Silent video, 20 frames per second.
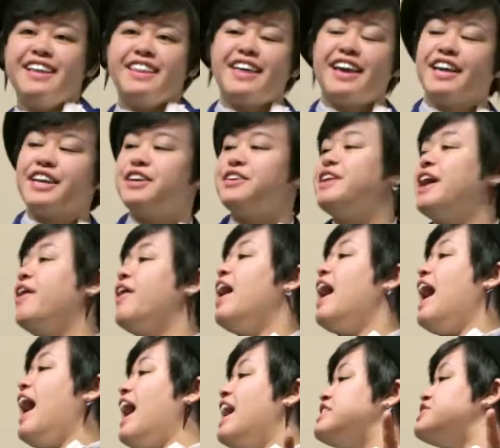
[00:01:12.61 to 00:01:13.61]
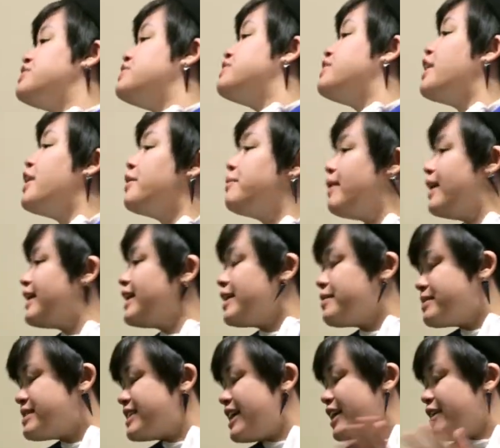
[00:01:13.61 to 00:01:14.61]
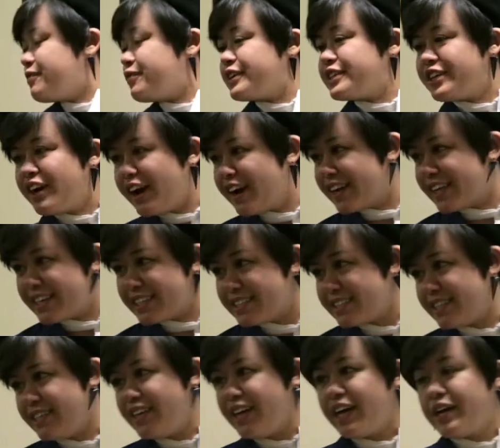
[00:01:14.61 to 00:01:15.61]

Thank you. Now, as you know, my name is Avery Tarkington.